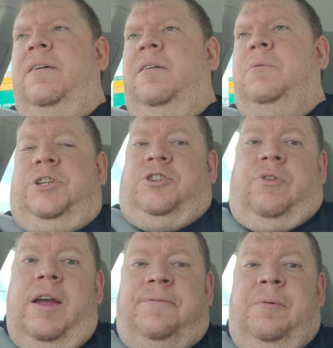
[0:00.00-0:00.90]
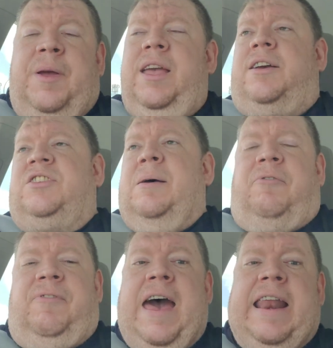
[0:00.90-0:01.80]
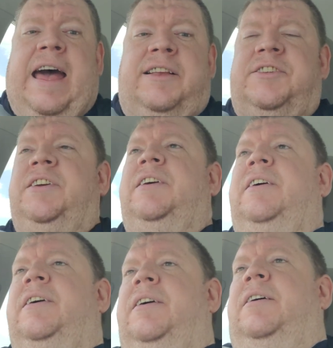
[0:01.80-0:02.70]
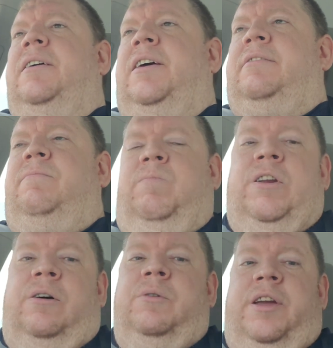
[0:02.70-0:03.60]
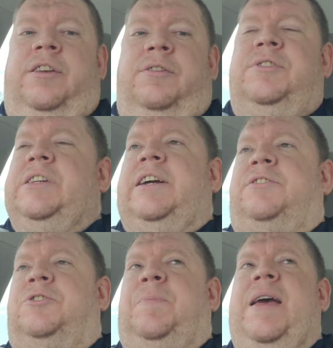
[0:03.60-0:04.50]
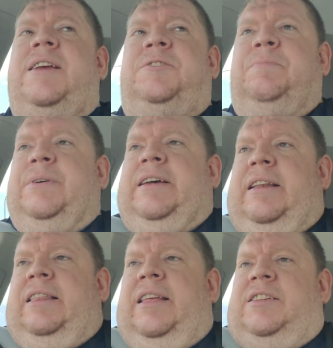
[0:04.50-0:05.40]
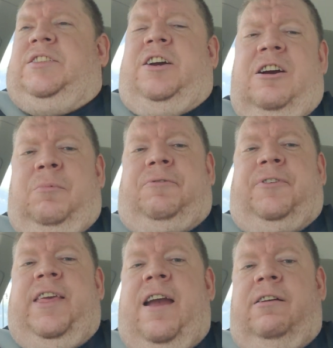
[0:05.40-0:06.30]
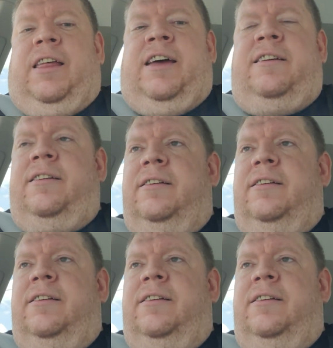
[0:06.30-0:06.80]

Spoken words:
which is great for me because I'm a fat ass and, you know, can use the extra space, but that's terrible for the airline